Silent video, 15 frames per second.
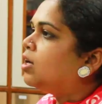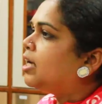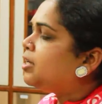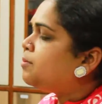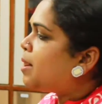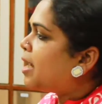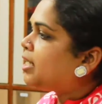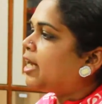
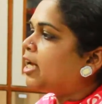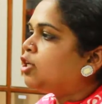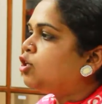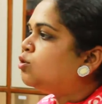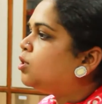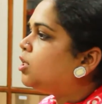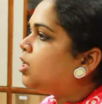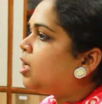It might take
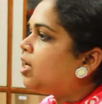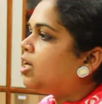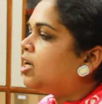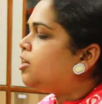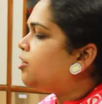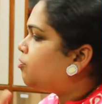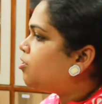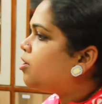you in
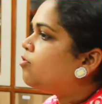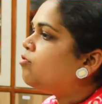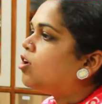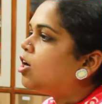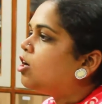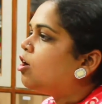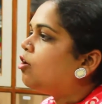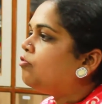a different
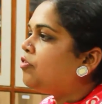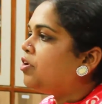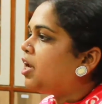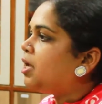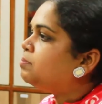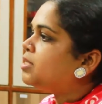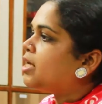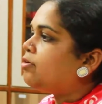world of
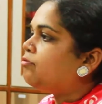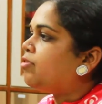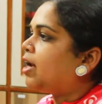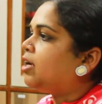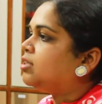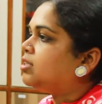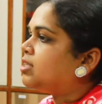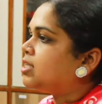dreams and
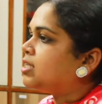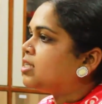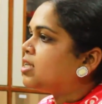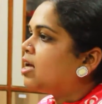fantasies.